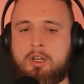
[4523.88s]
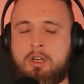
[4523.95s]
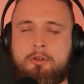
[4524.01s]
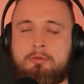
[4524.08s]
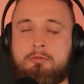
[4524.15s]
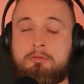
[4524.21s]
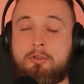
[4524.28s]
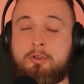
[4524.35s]

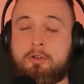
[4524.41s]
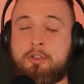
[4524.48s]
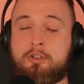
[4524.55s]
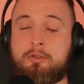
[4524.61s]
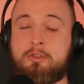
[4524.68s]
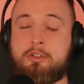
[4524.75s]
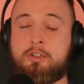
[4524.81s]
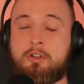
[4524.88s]
For a
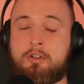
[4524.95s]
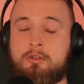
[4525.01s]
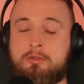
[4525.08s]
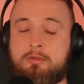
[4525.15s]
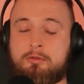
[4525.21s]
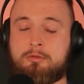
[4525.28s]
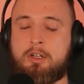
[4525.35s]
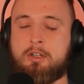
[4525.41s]

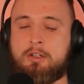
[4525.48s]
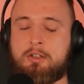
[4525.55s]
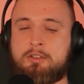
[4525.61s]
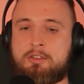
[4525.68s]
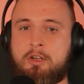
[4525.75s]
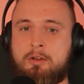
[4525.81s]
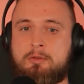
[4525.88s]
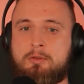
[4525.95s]
unikernel, it's
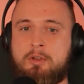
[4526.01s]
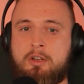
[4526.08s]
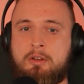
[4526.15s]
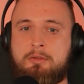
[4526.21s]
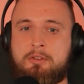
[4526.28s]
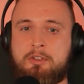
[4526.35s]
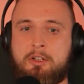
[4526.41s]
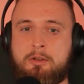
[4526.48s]
going to
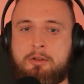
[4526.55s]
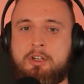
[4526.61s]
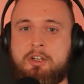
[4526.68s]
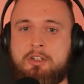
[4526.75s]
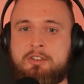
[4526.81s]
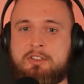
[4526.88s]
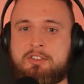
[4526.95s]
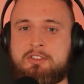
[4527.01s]
have an
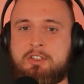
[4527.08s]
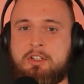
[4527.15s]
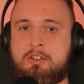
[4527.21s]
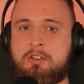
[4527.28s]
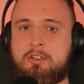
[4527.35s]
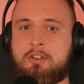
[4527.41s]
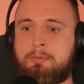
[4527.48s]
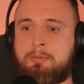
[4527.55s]
allocated
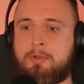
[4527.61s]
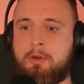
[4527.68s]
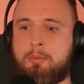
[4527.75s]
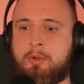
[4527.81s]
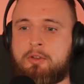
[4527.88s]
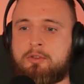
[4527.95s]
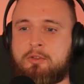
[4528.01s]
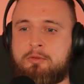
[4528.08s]
static
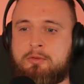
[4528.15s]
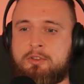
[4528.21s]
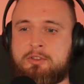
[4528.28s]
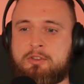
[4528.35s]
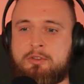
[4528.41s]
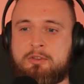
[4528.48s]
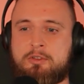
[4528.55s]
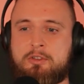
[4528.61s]
amount of
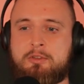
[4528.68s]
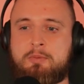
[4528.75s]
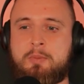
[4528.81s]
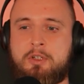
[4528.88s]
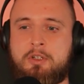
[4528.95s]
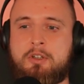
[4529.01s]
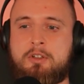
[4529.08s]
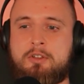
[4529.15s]
resources
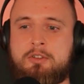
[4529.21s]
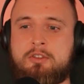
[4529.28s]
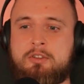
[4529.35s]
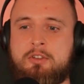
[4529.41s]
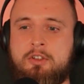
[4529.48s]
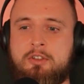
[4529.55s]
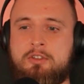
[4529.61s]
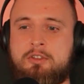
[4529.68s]

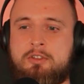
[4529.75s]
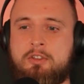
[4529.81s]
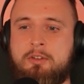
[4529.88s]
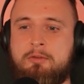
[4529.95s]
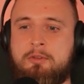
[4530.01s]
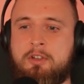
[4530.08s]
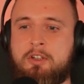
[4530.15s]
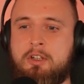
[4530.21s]
because it's a
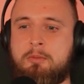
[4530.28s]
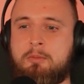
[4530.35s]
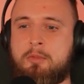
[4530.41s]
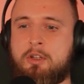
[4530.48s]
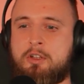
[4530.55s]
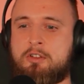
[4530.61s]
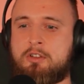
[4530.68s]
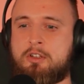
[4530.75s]
VM
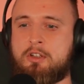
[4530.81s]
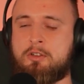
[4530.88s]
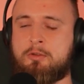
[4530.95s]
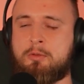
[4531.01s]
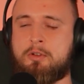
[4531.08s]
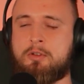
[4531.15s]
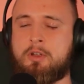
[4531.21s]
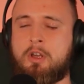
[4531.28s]
like the other
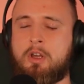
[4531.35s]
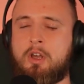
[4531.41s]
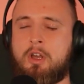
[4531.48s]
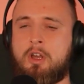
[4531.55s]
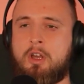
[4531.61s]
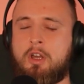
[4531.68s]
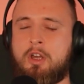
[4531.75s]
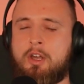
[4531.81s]
one.
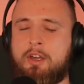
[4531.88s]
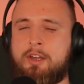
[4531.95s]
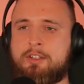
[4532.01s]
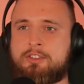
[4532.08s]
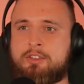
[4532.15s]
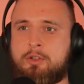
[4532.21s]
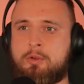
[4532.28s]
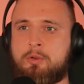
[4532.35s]

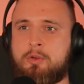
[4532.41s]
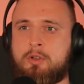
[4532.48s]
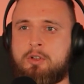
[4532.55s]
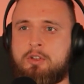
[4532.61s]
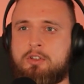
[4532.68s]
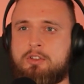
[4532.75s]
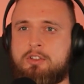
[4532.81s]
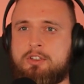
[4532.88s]
So
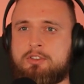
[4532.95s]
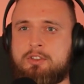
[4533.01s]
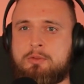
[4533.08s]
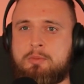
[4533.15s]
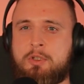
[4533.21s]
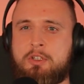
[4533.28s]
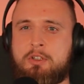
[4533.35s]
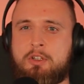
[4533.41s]
does it
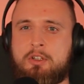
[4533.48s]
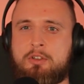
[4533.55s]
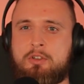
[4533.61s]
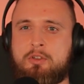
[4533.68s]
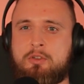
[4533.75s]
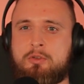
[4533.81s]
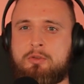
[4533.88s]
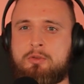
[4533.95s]
mean that
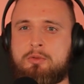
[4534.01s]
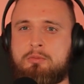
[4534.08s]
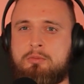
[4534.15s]
you're